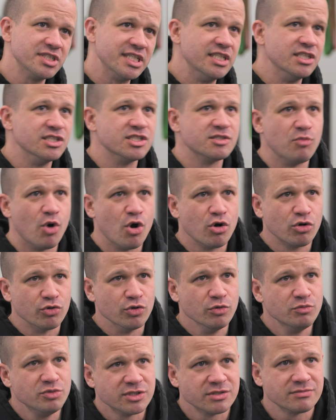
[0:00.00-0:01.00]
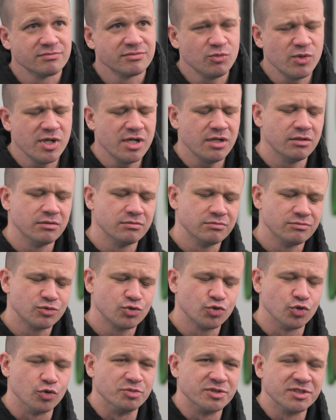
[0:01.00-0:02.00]
in small groups. Well,
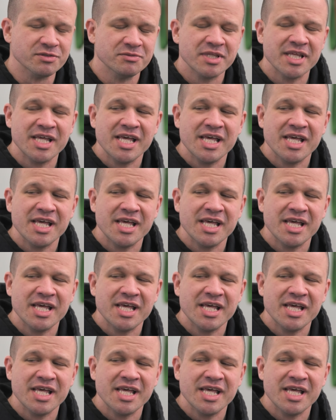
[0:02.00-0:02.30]
groups.